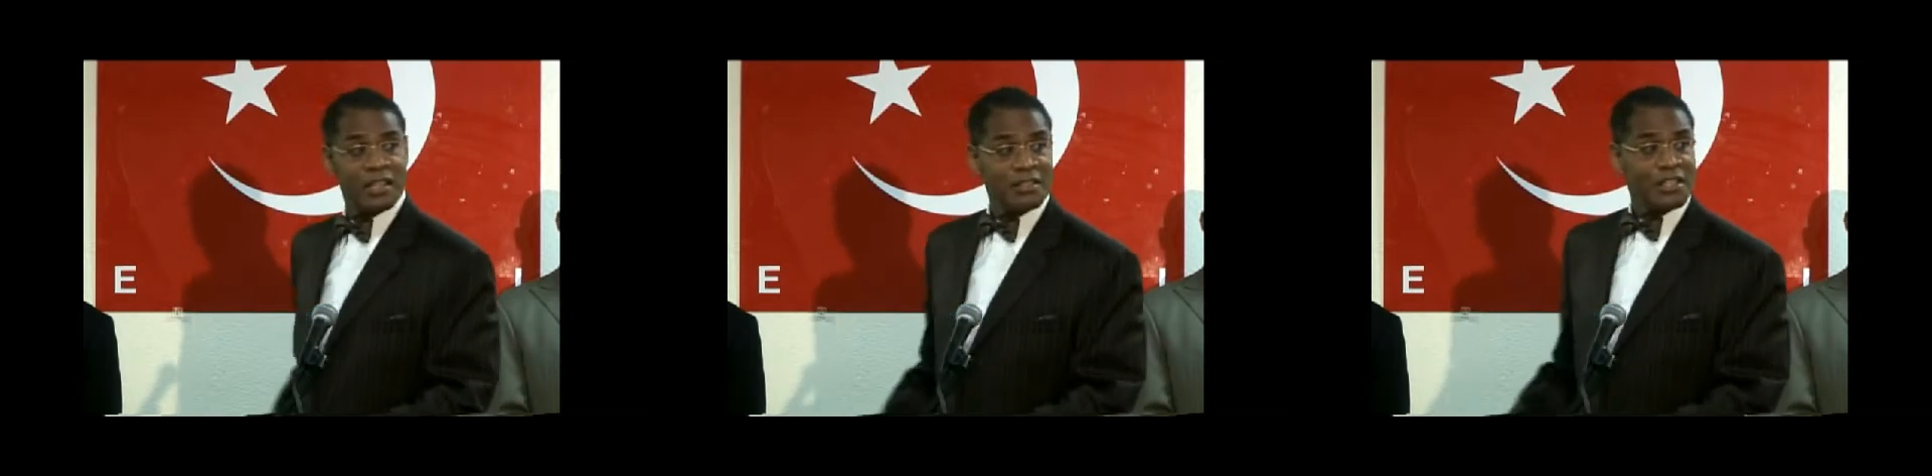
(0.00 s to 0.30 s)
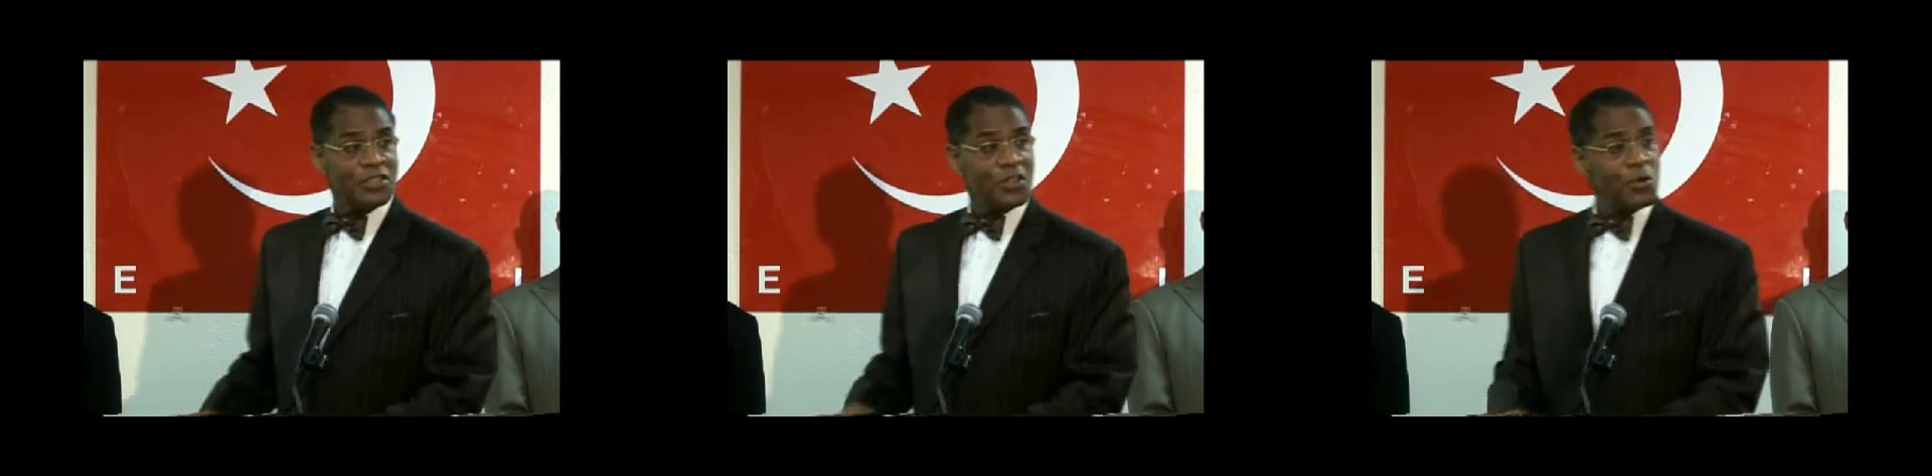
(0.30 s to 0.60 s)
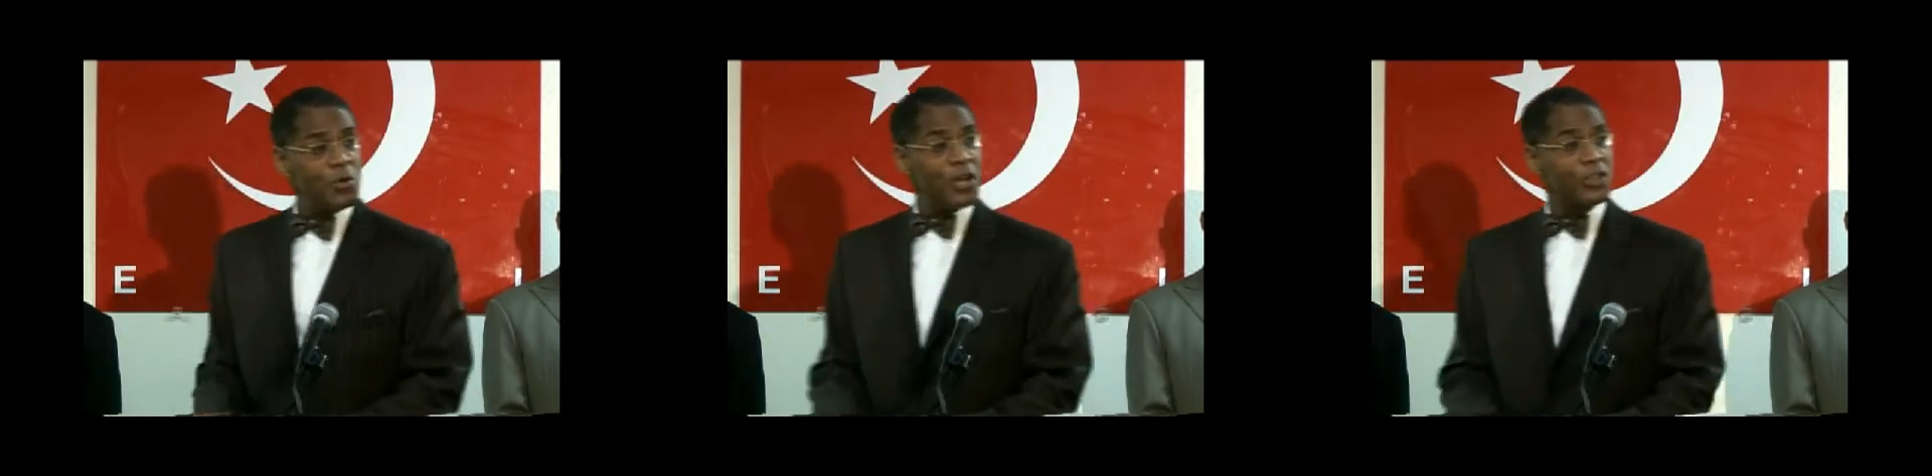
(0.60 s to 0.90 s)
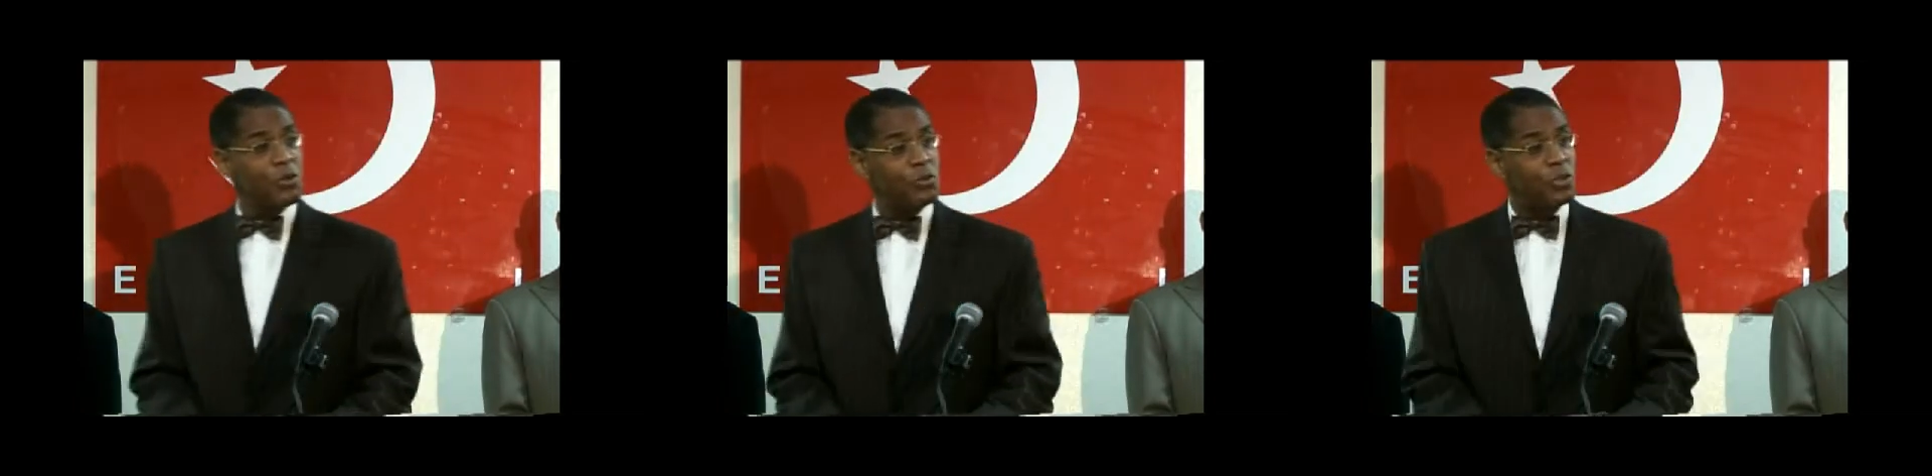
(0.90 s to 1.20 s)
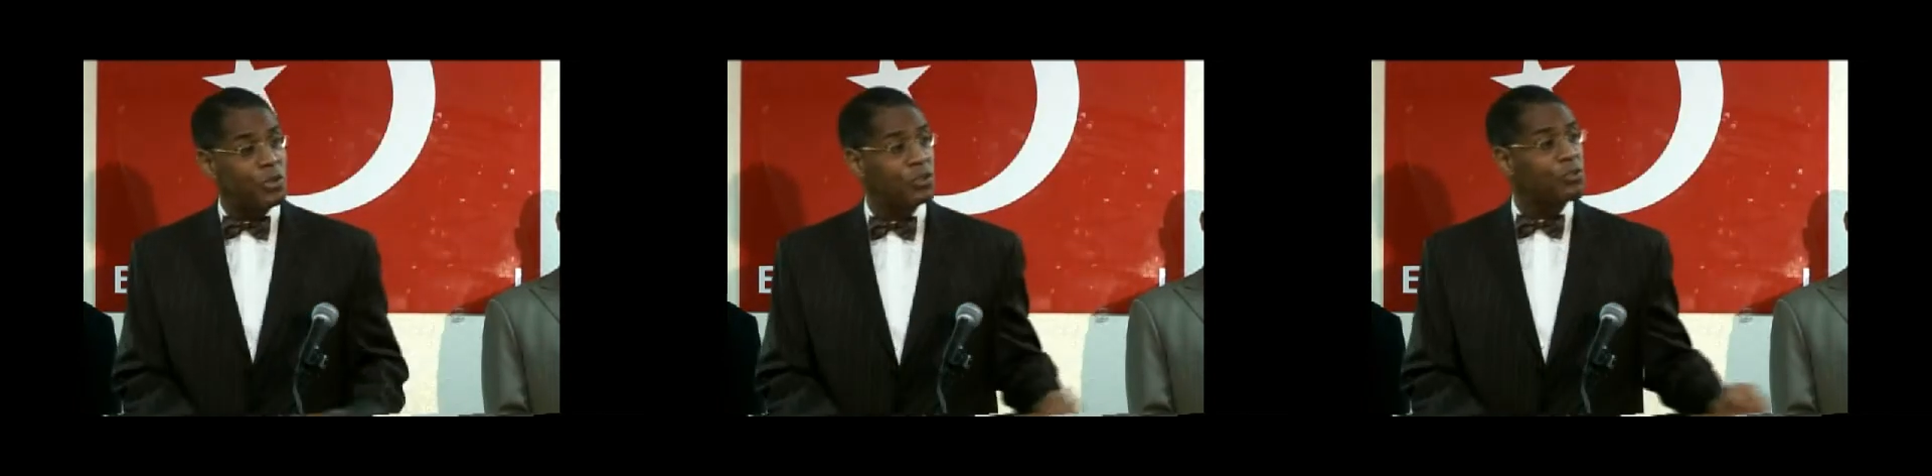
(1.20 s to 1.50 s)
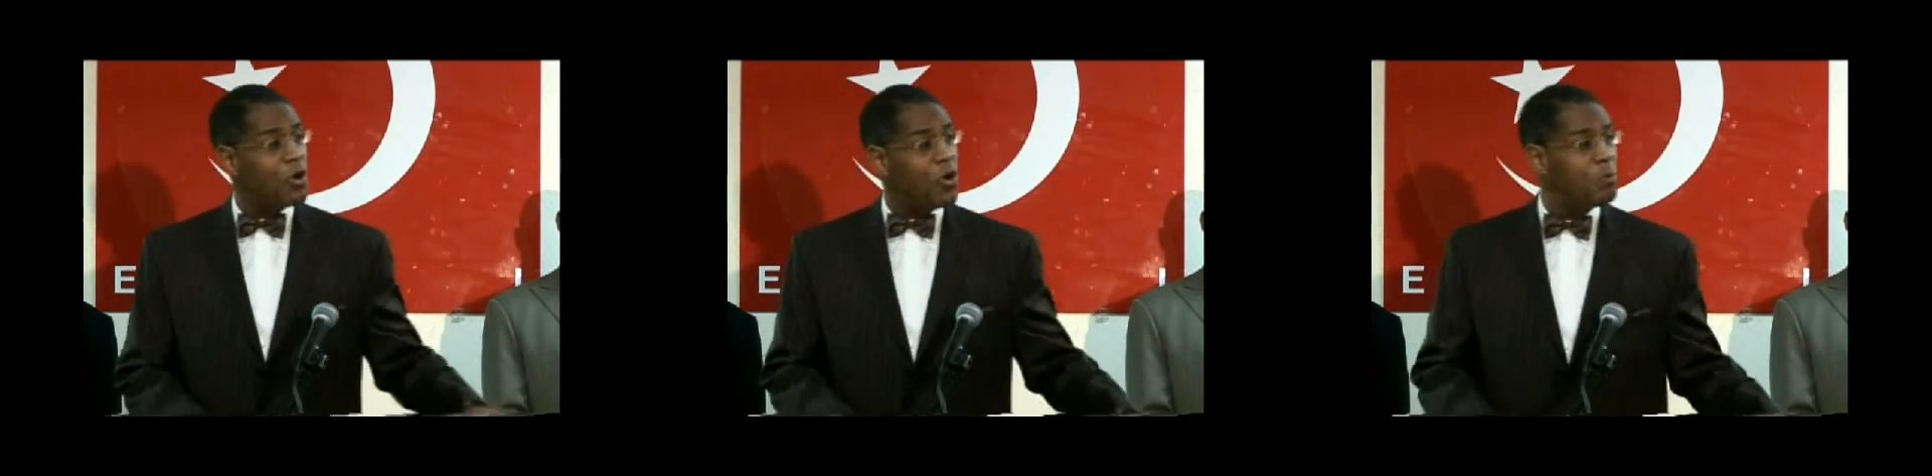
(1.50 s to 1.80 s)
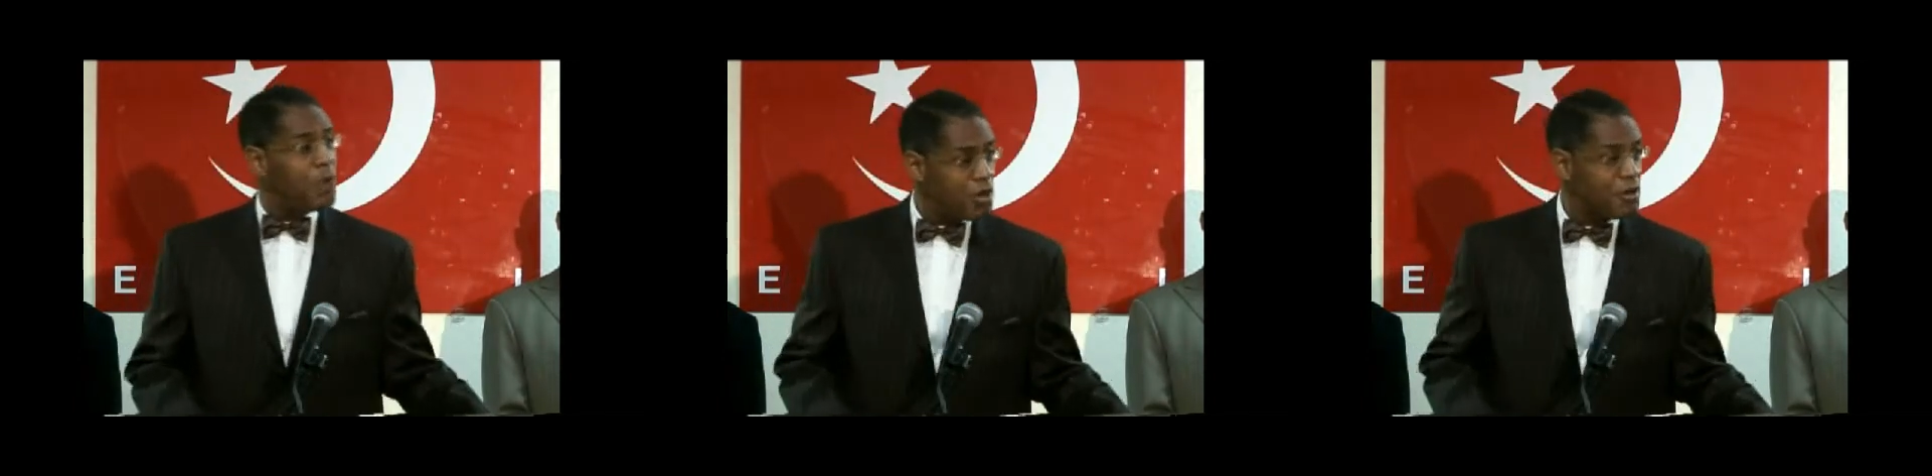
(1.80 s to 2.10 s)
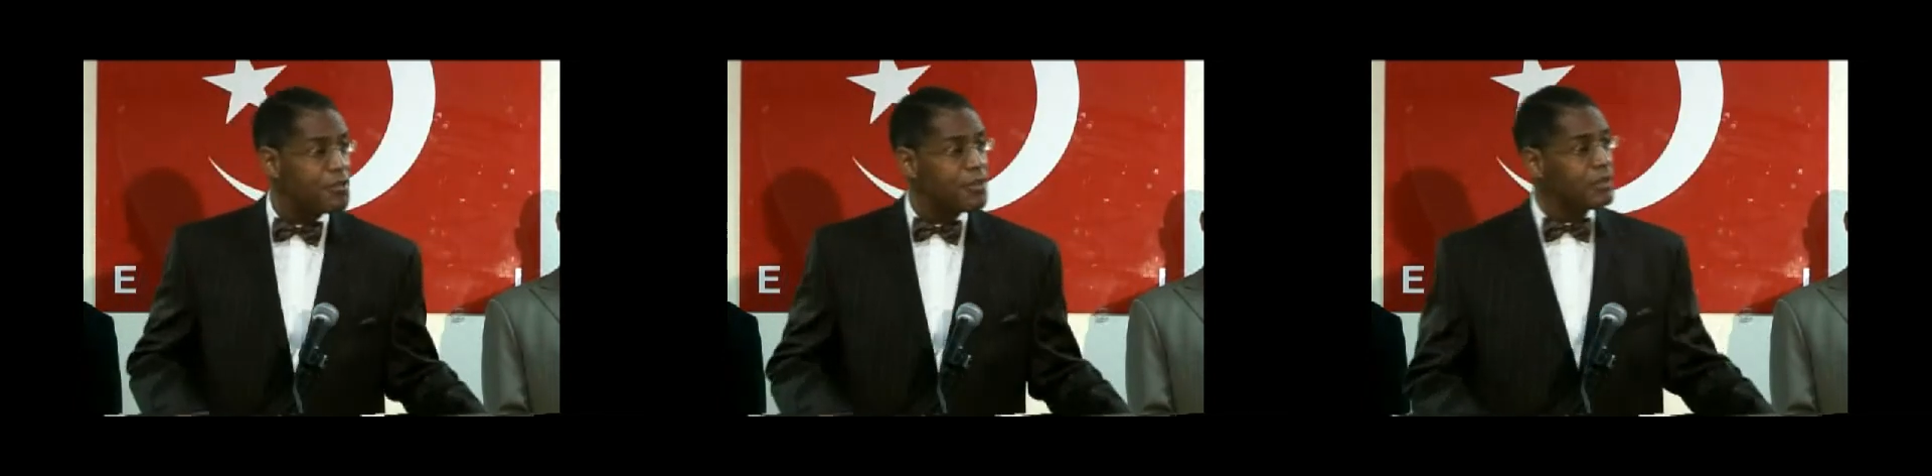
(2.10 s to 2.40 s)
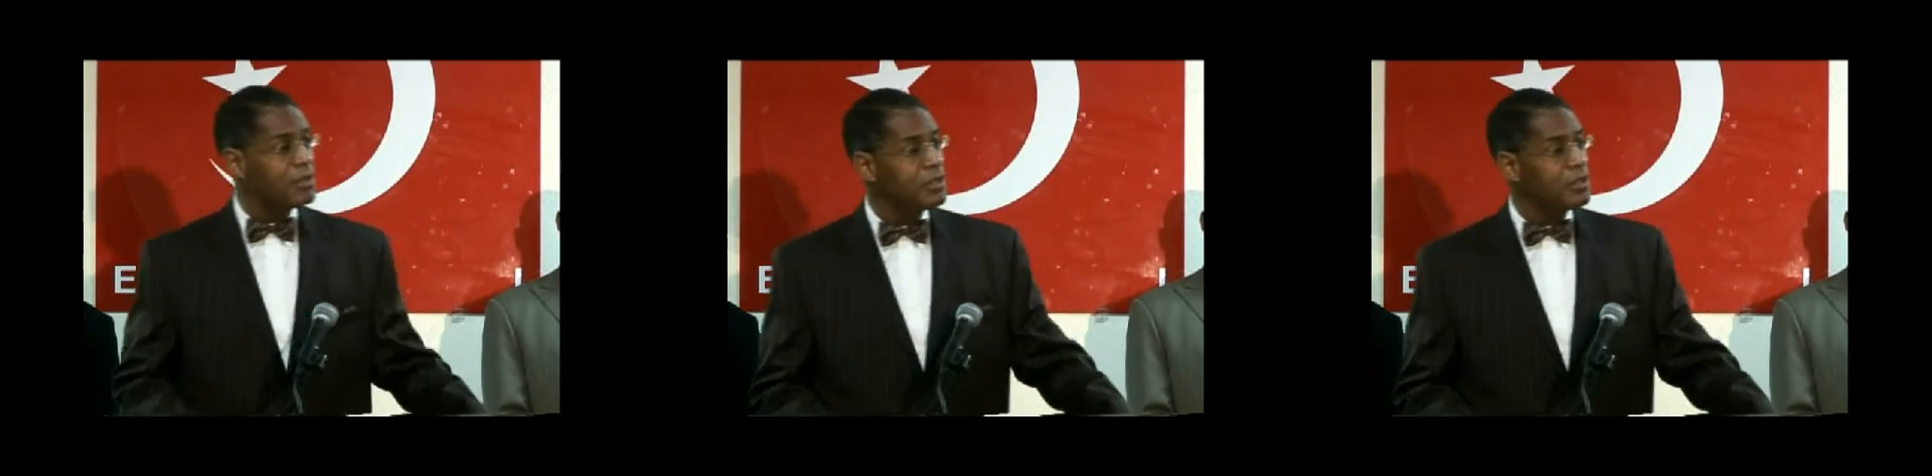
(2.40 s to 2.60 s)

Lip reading: said, sister, who are you to control birth?